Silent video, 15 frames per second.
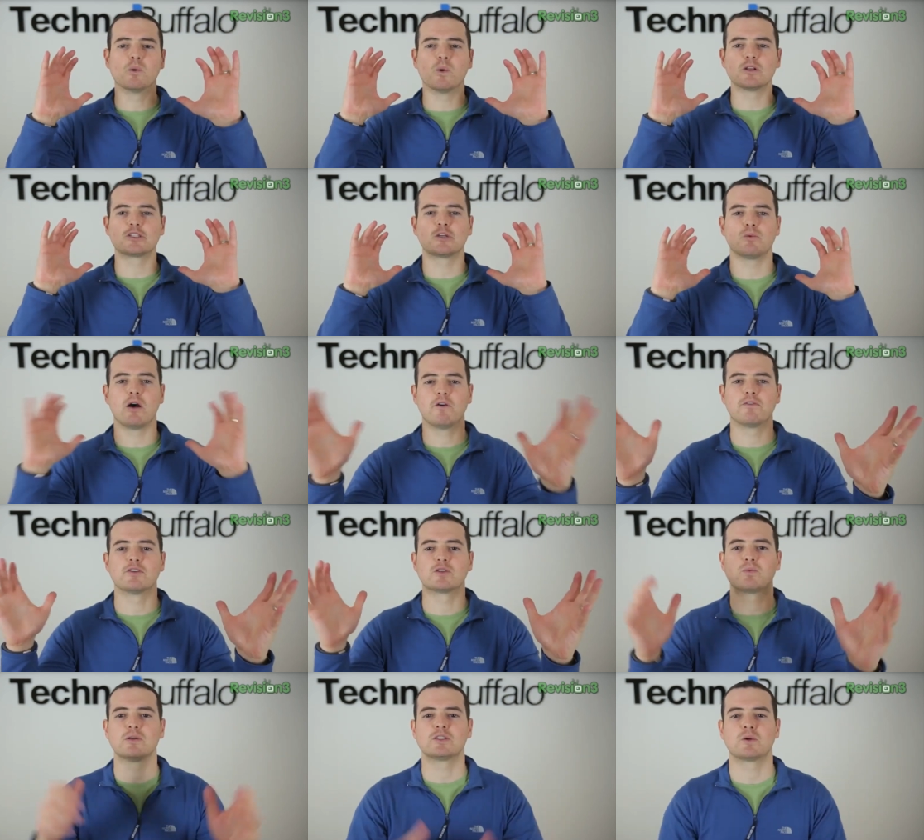whatsoever
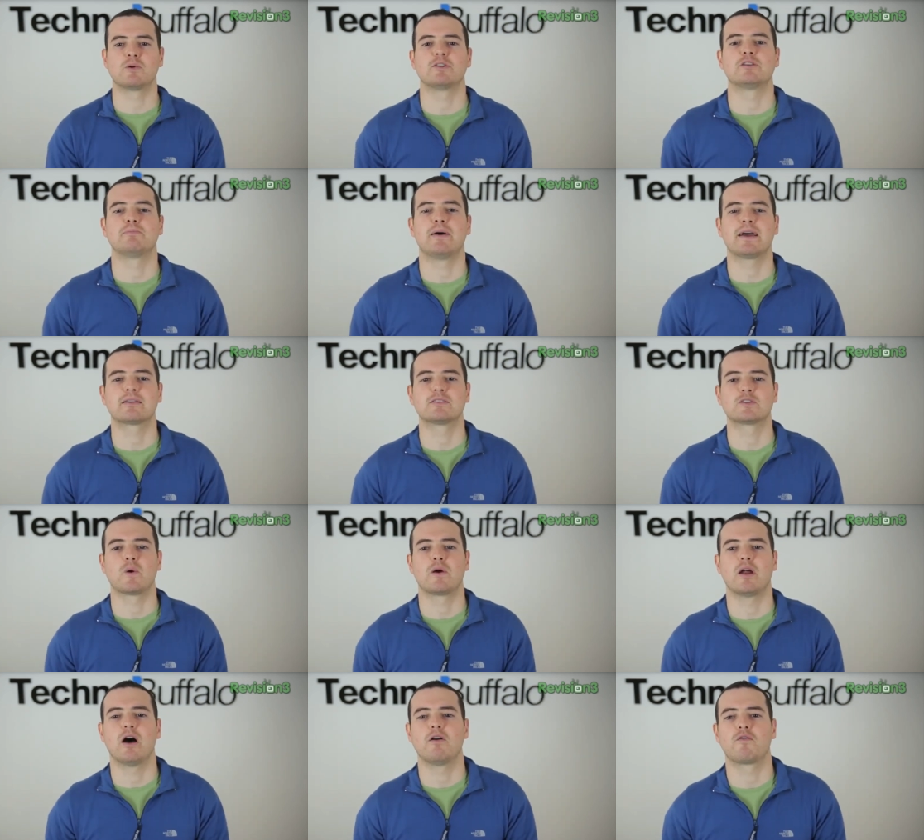as to what sort of specs it's
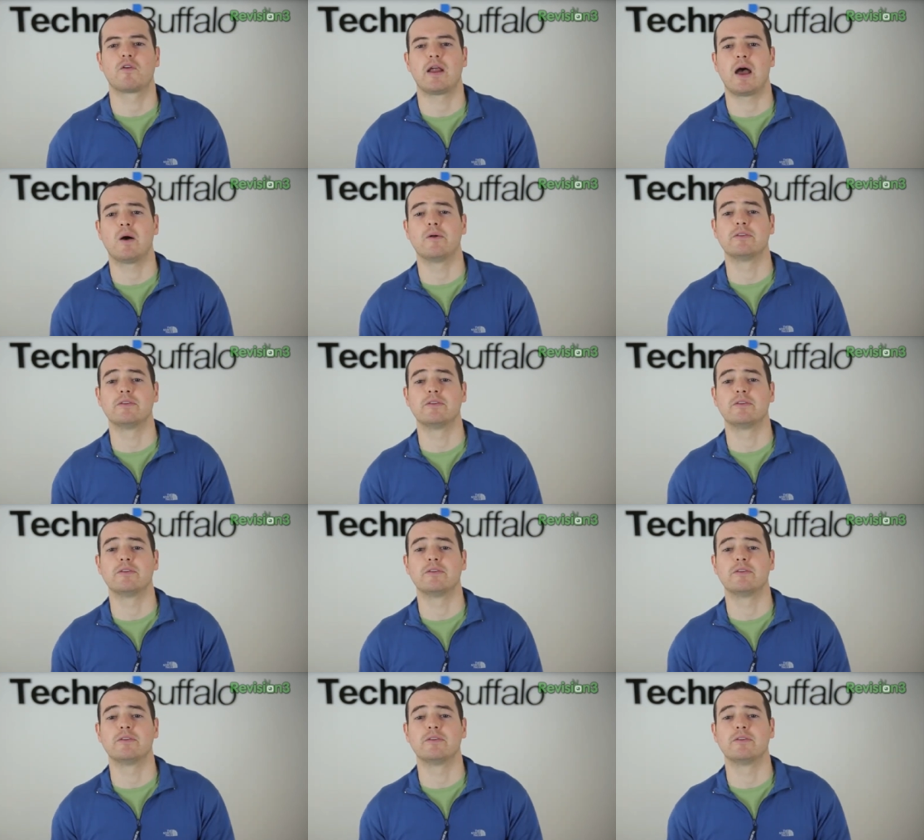going to offer and how